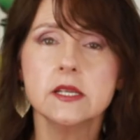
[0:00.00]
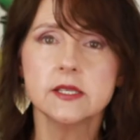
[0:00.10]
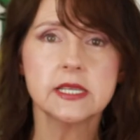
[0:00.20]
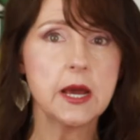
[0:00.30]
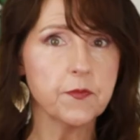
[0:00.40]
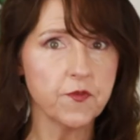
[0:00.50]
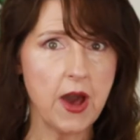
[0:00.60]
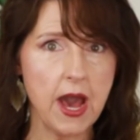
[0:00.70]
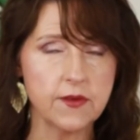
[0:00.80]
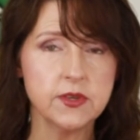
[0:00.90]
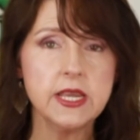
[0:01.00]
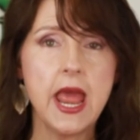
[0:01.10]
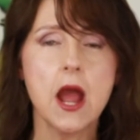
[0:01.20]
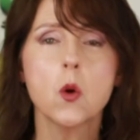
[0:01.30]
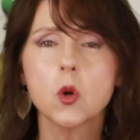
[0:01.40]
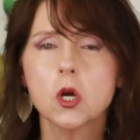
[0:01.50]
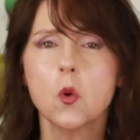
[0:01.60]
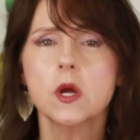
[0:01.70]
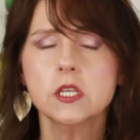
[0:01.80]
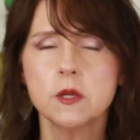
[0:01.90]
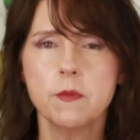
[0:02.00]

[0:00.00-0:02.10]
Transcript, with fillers: Step 5, now we're going to